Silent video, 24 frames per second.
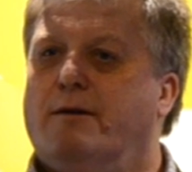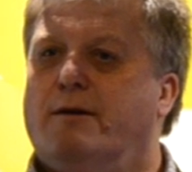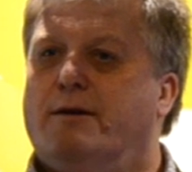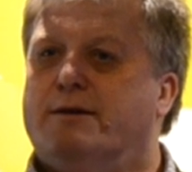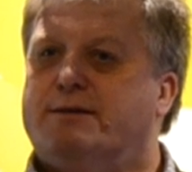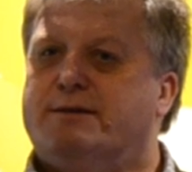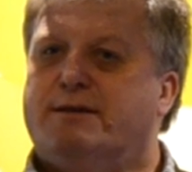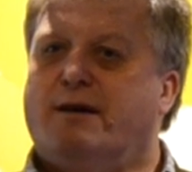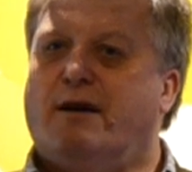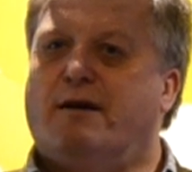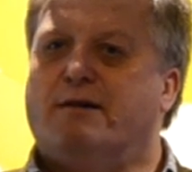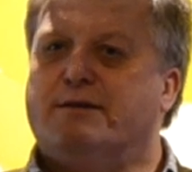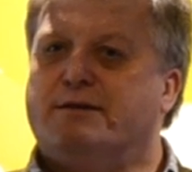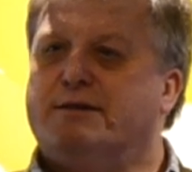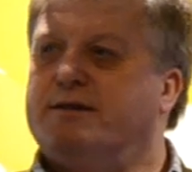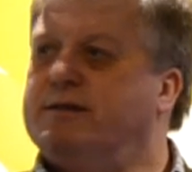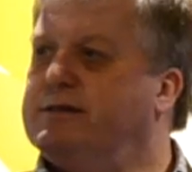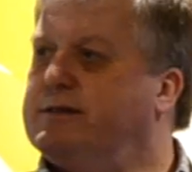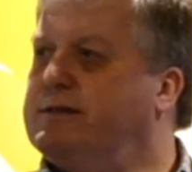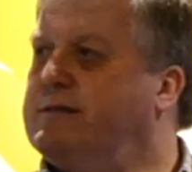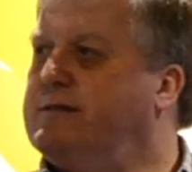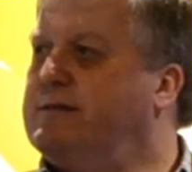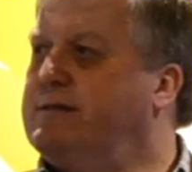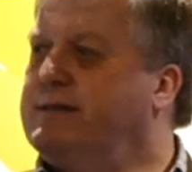It starts at a
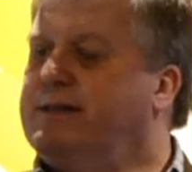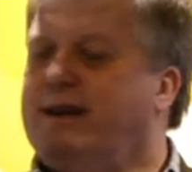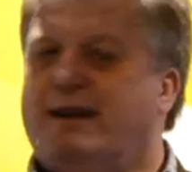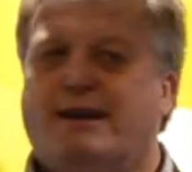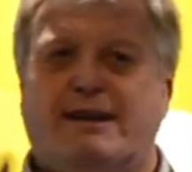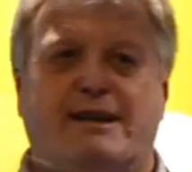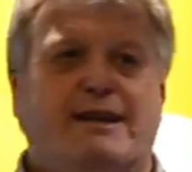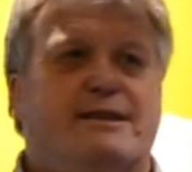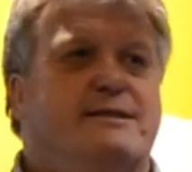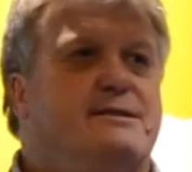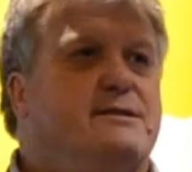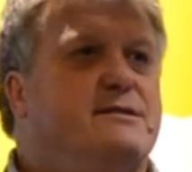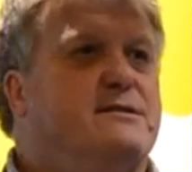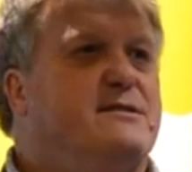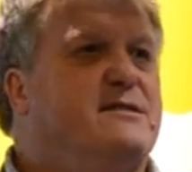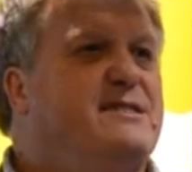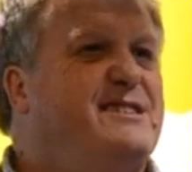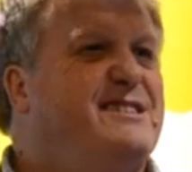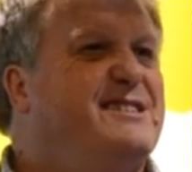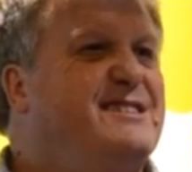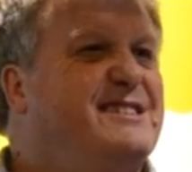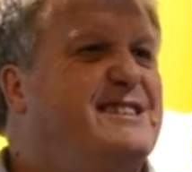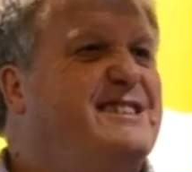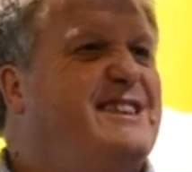certain date and ends at a certain
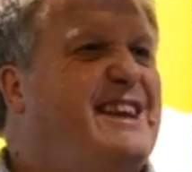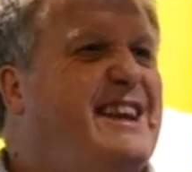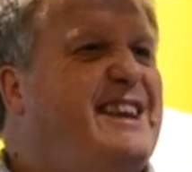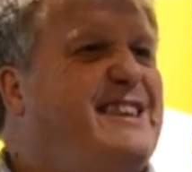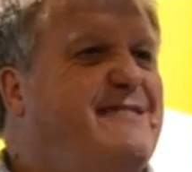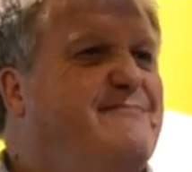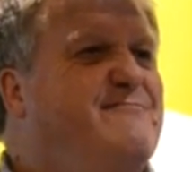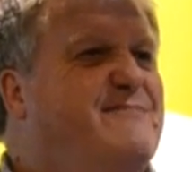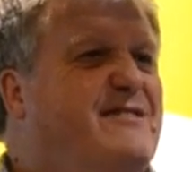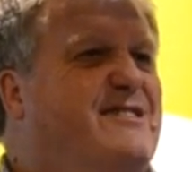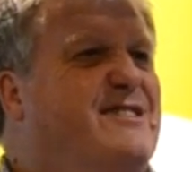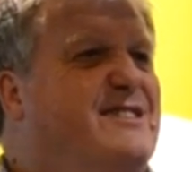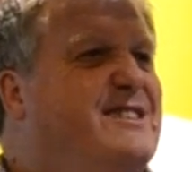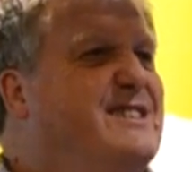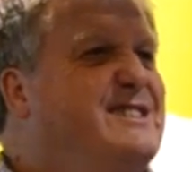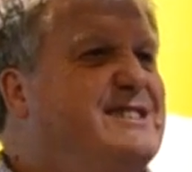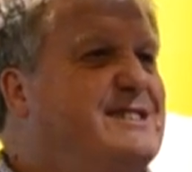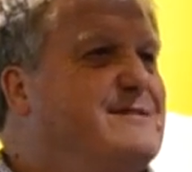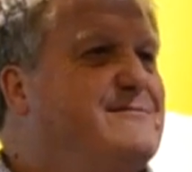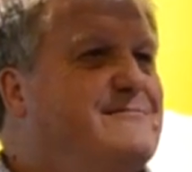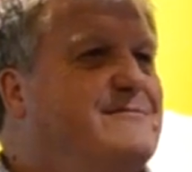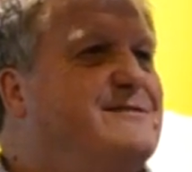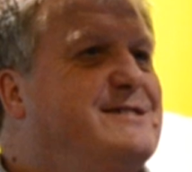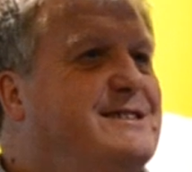date. It's in Edinburgh.
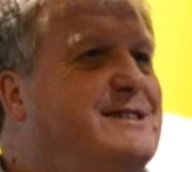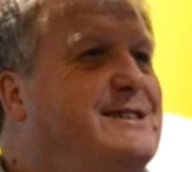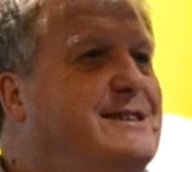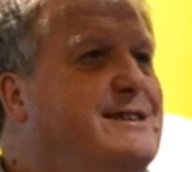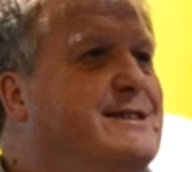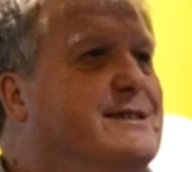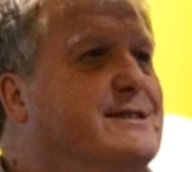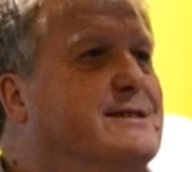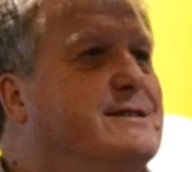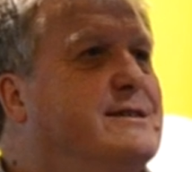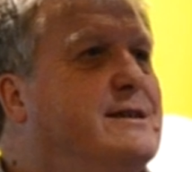That's what it is.